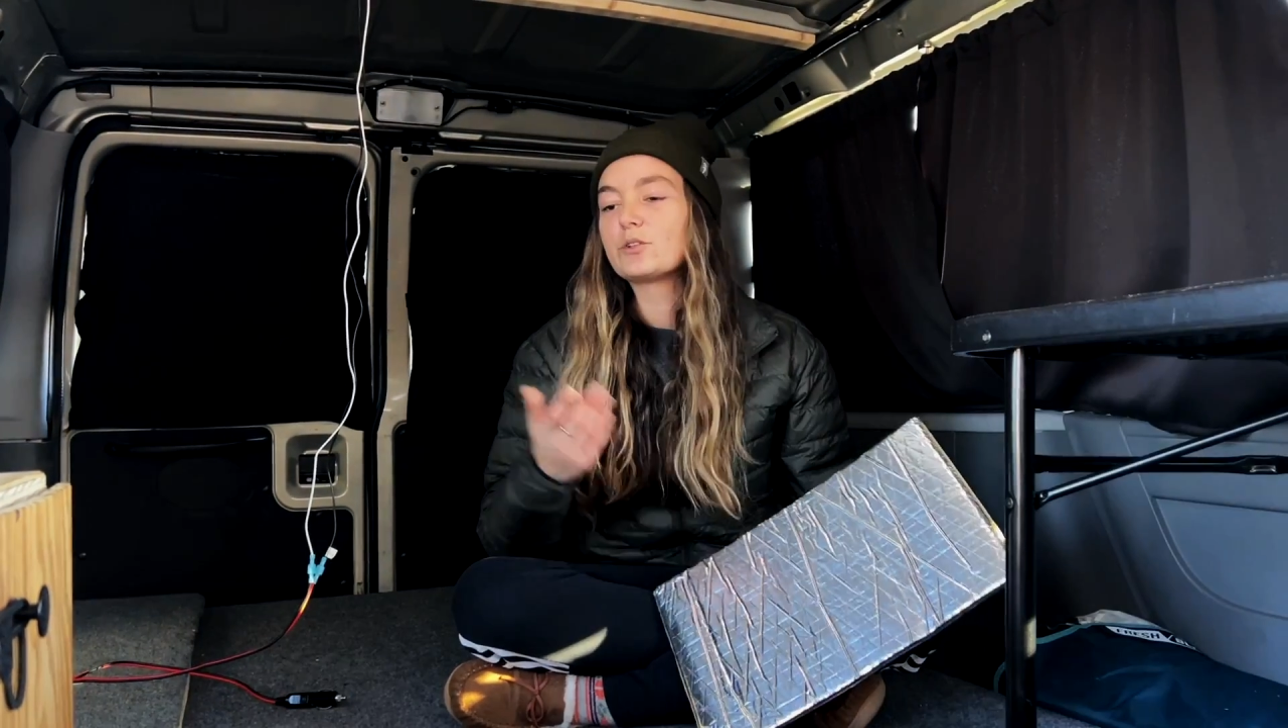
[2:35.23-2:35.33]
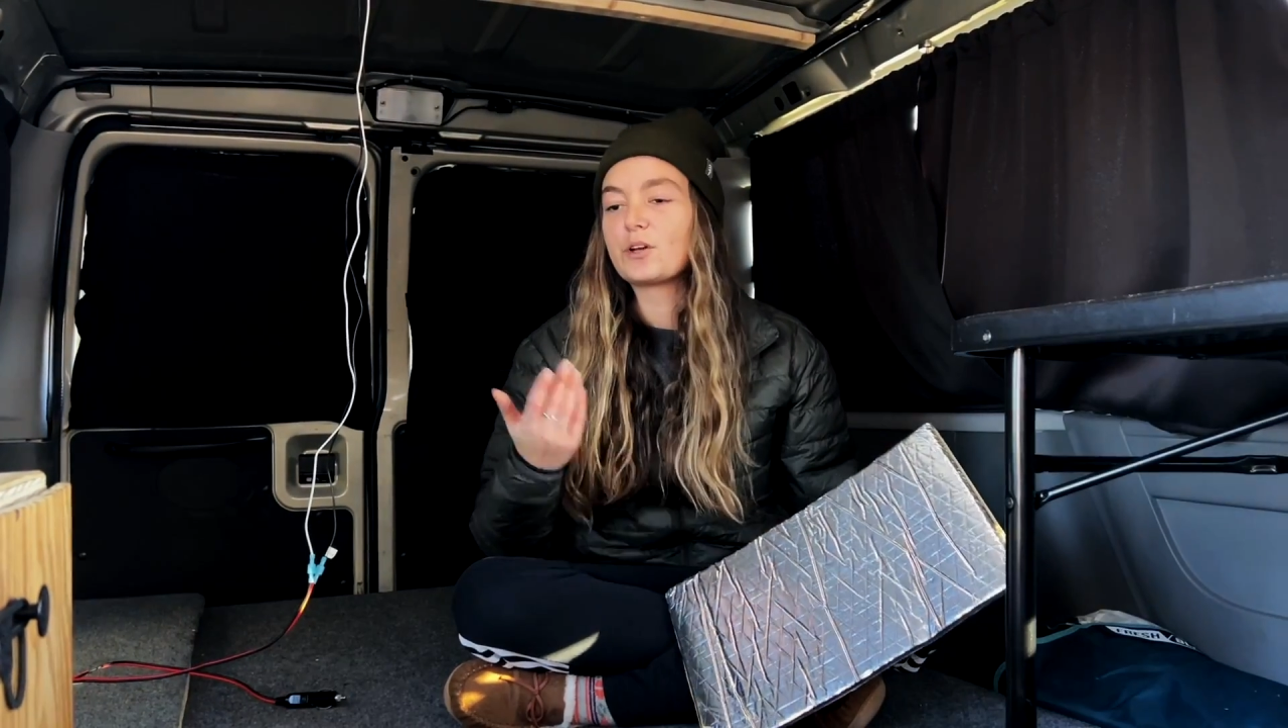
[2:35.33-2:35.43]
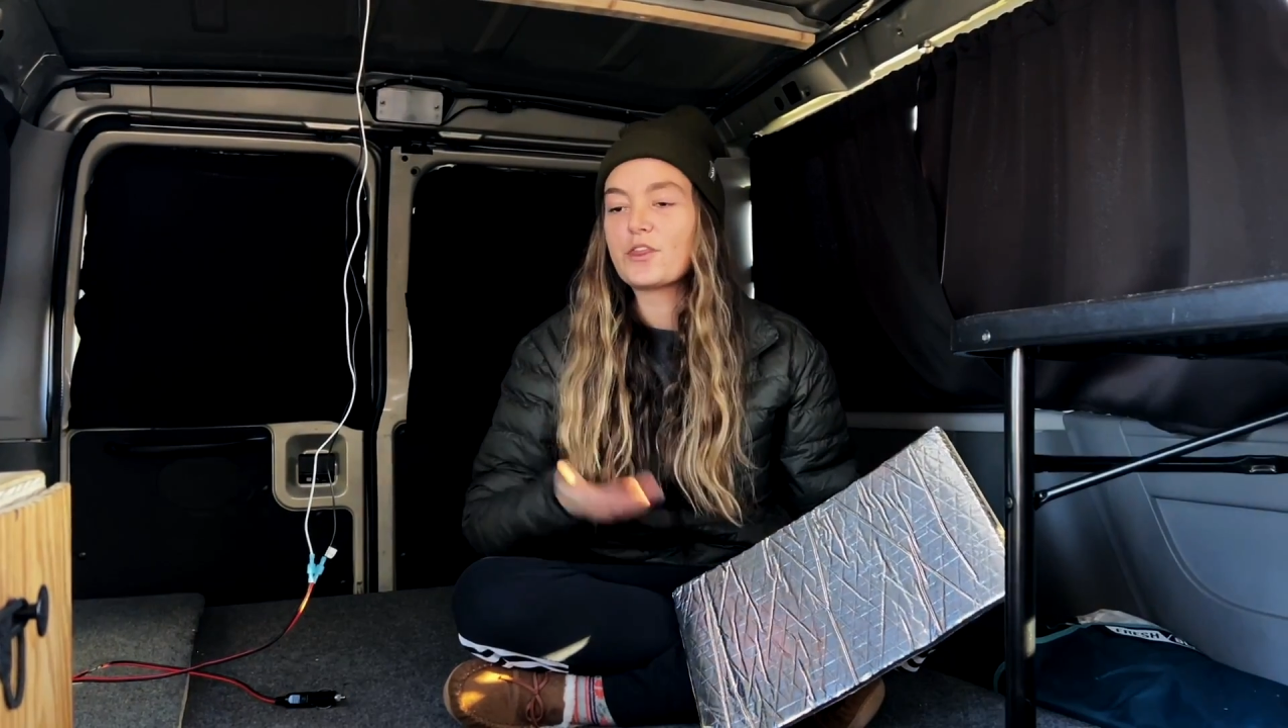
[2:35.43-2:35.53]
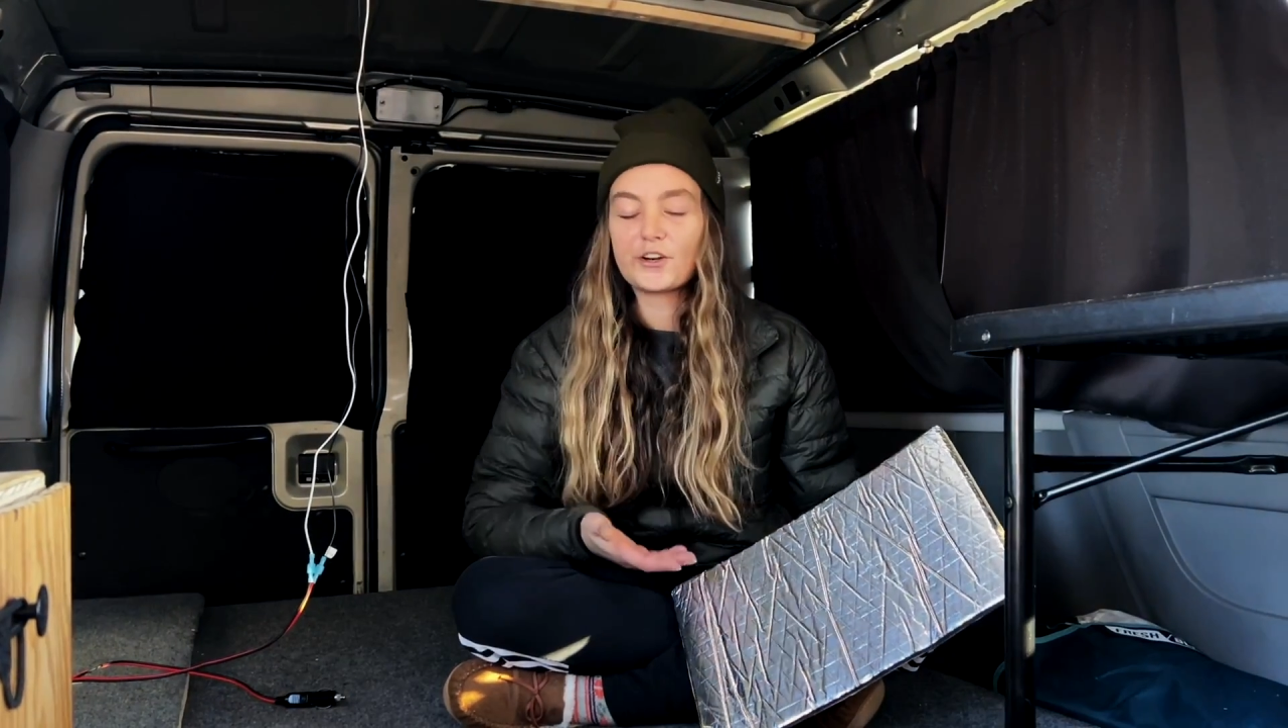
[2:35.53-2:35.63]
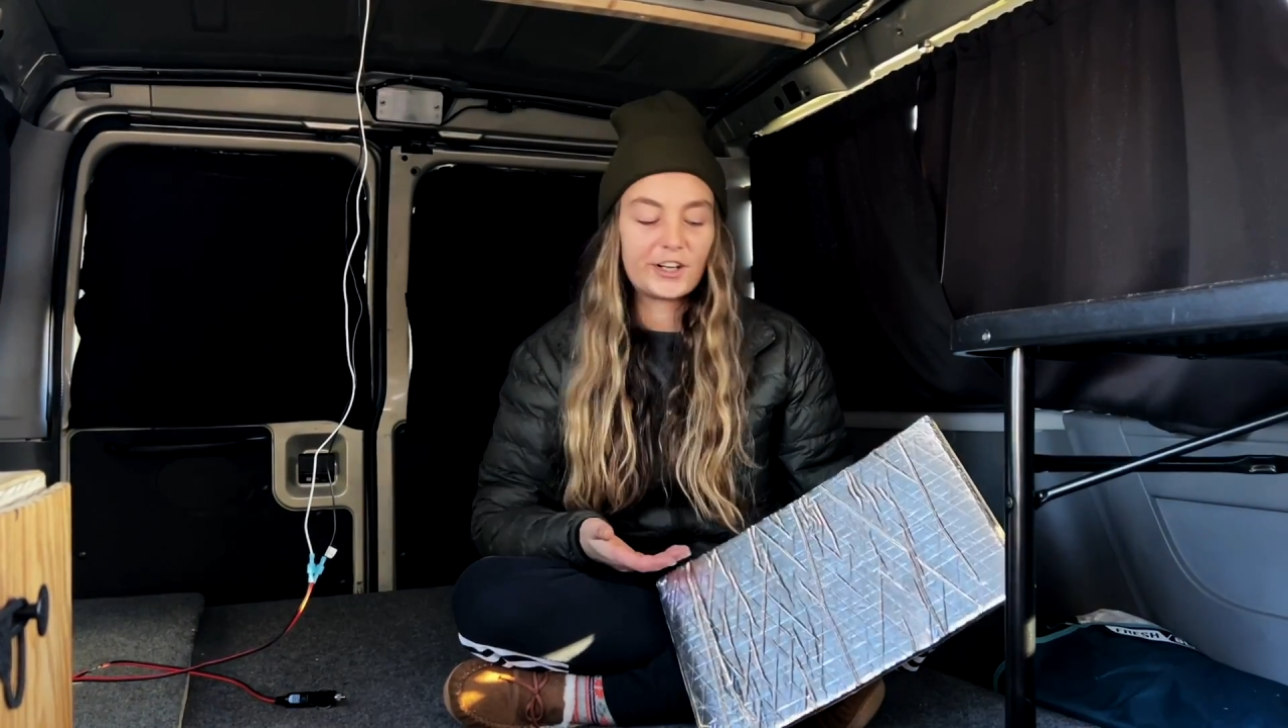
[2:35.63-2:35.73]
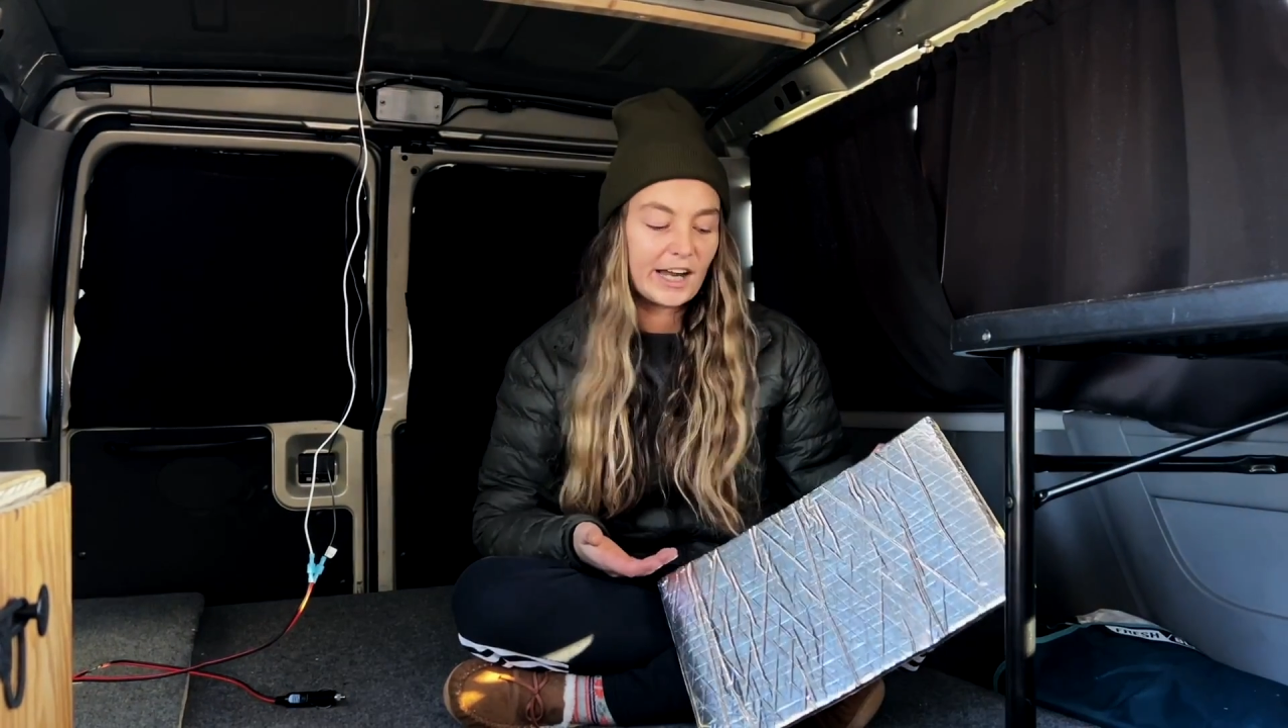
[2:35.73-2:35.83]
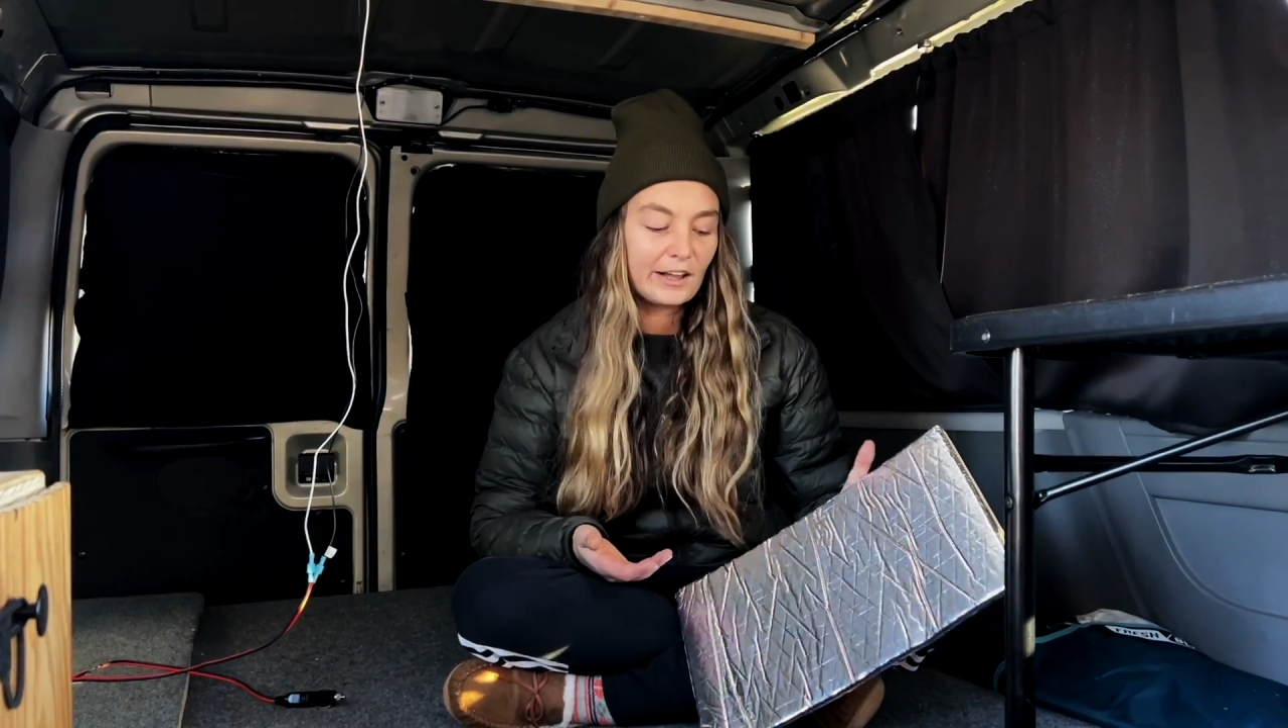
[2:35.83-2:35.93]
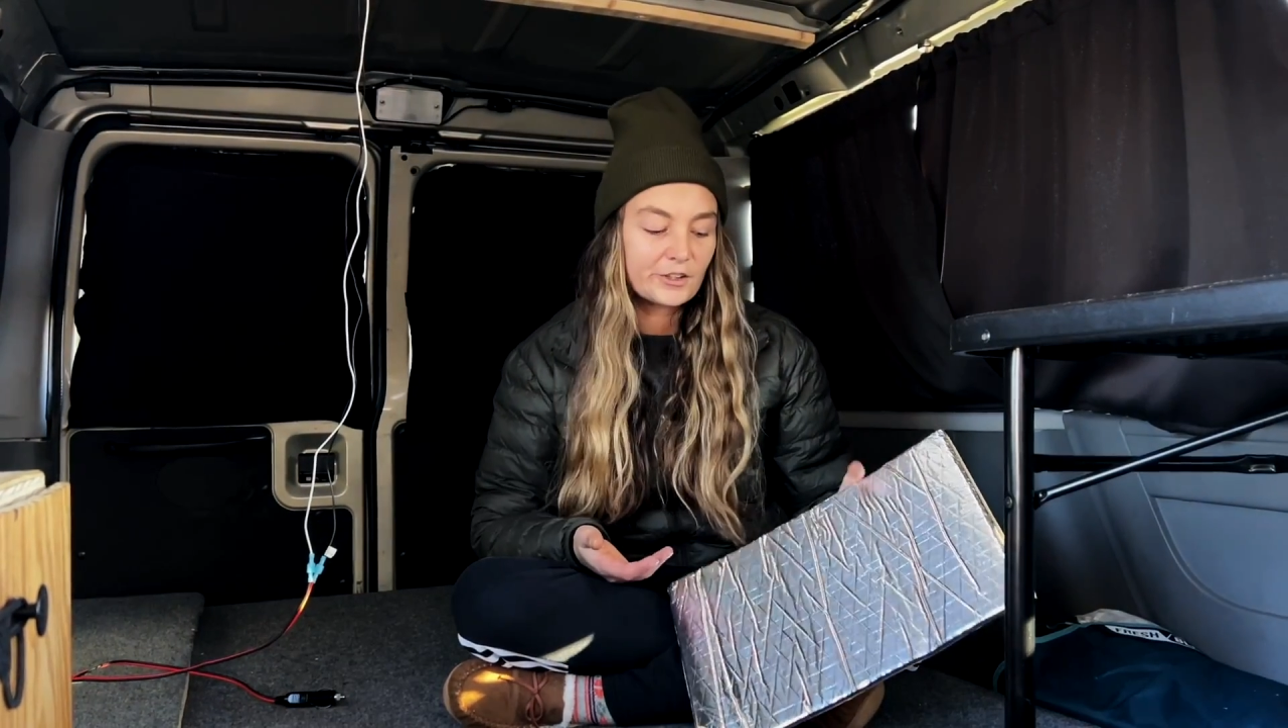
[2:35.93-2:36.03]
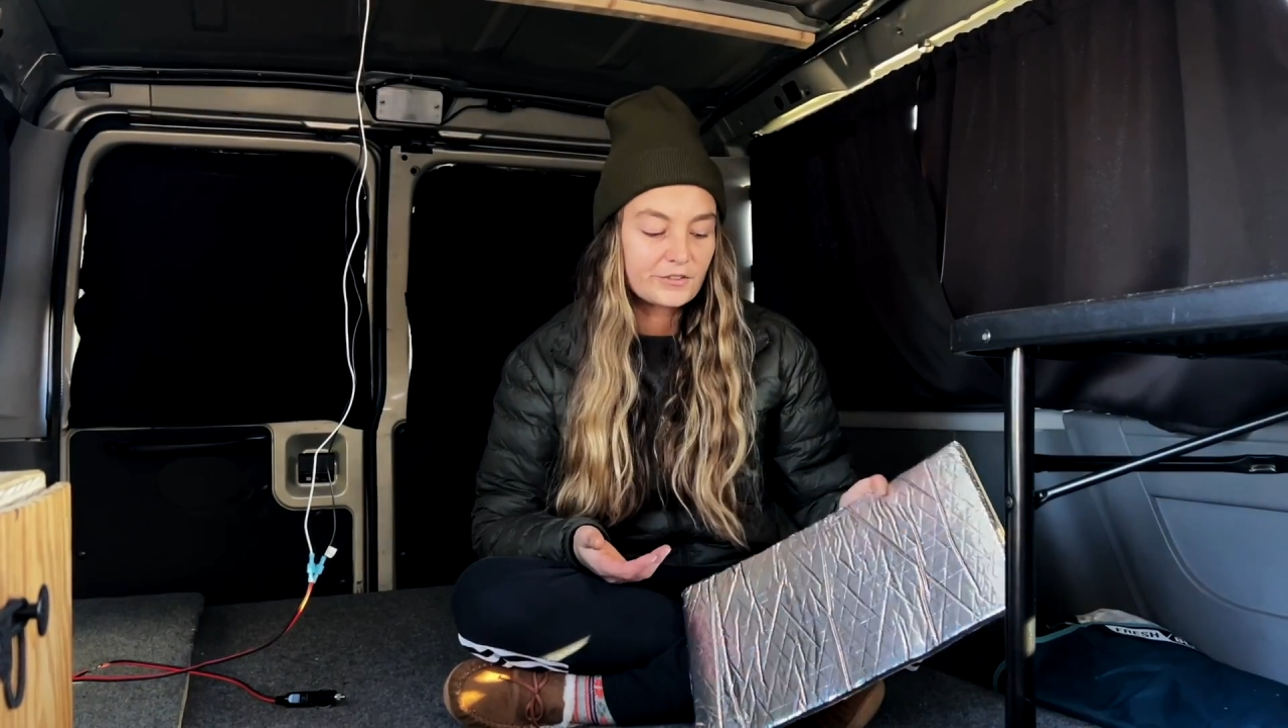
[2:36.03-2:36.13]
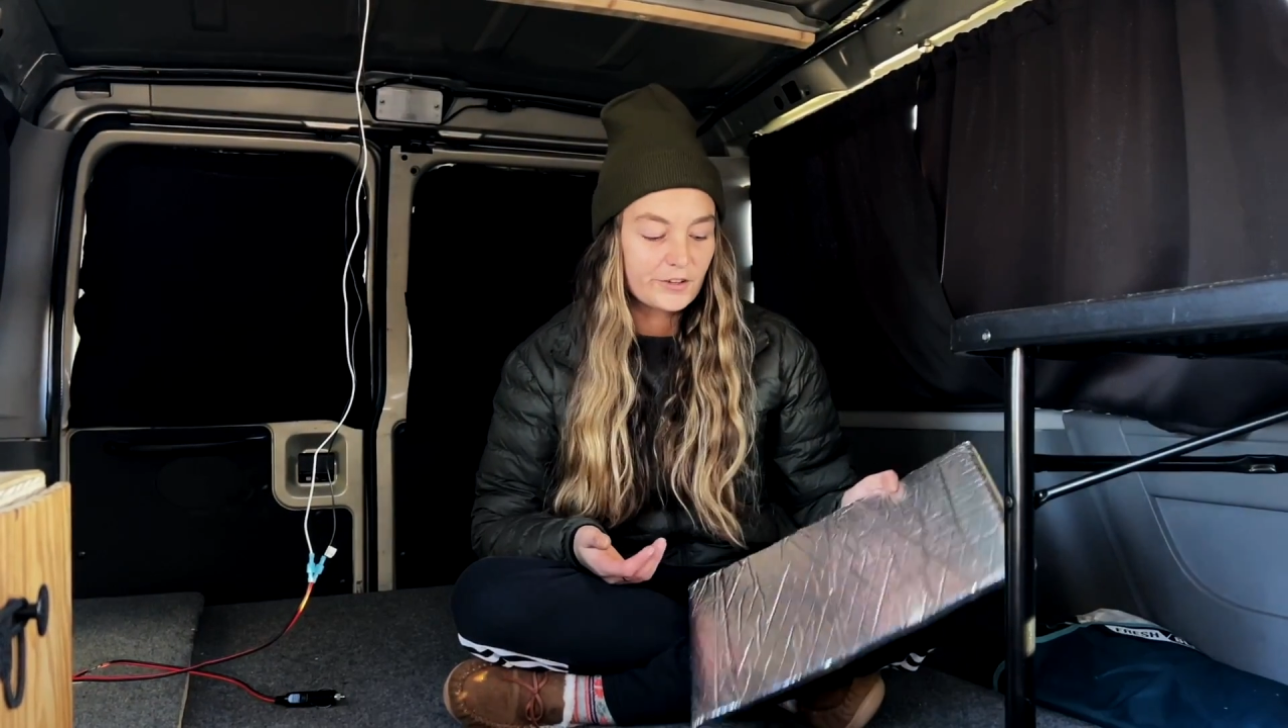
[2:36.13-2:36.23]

only $30